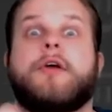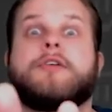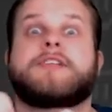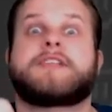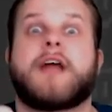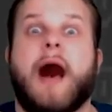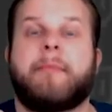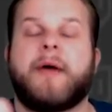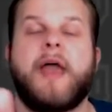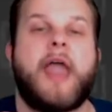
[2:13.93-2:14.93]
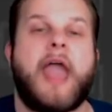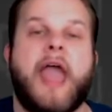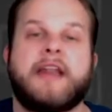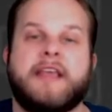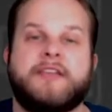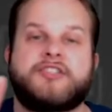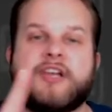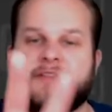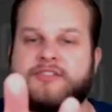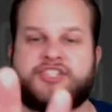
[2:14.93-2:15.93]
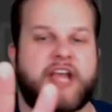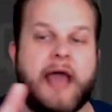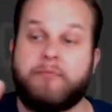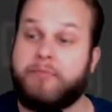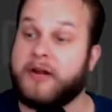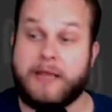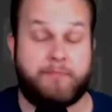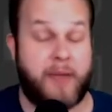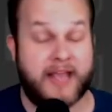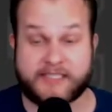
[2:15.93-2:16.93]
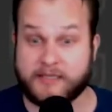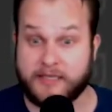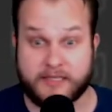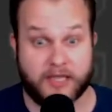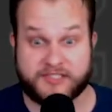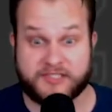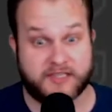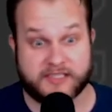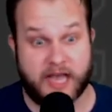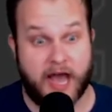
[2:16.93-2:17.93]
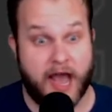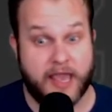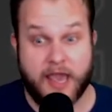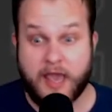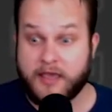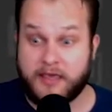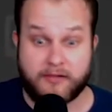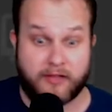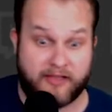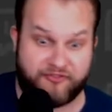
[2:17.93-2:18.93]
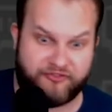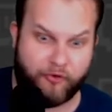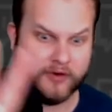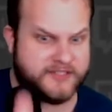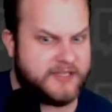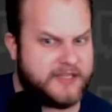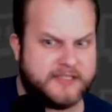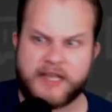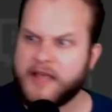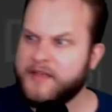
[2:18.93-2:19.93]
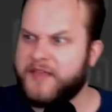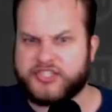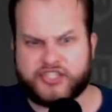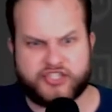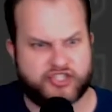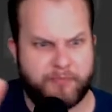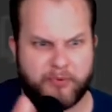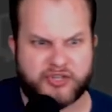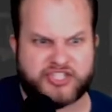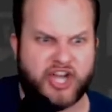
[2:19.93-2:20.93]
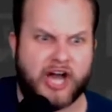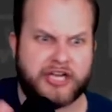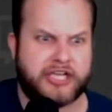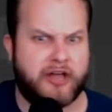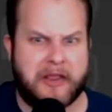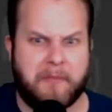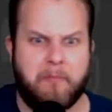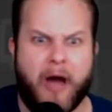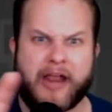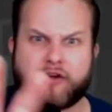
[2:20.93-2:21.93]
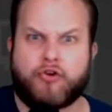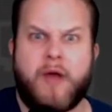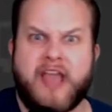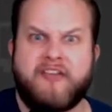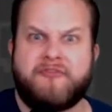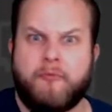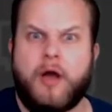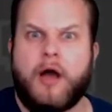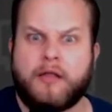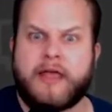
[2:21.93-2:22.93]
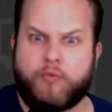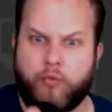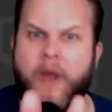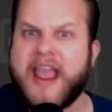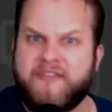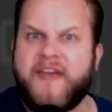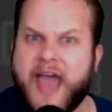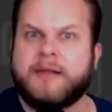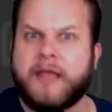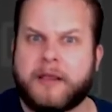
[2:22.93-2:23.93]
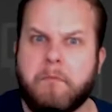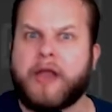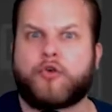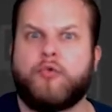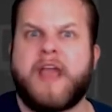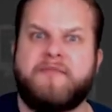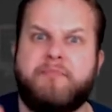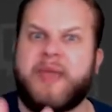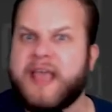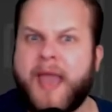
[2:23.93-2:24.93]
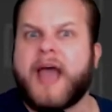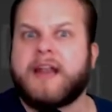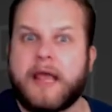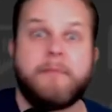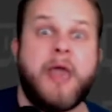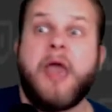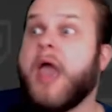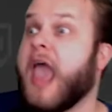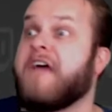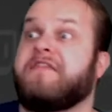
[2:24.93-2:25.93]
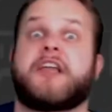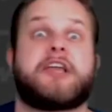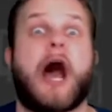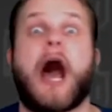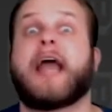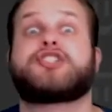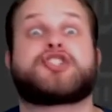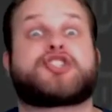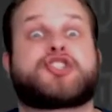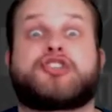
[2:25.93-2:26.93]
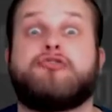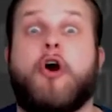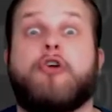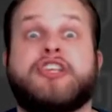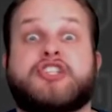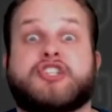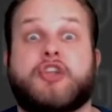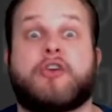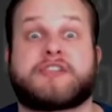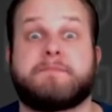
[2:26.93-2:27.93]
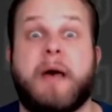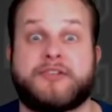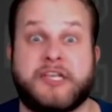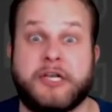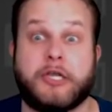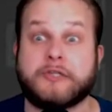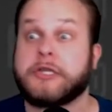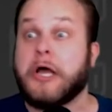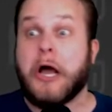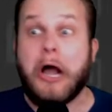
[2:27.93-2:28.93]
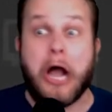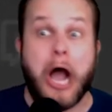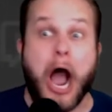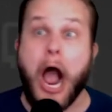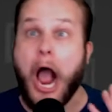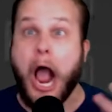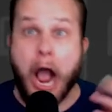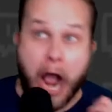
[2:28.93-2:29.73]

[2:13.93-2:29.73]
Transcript: "Stop." And he just, chat, but he basically does to this guy, he like forces this supersonic like microwave wave at him, like microwave beam at him, and the guy just slowly starts melting. He goes, "Ah!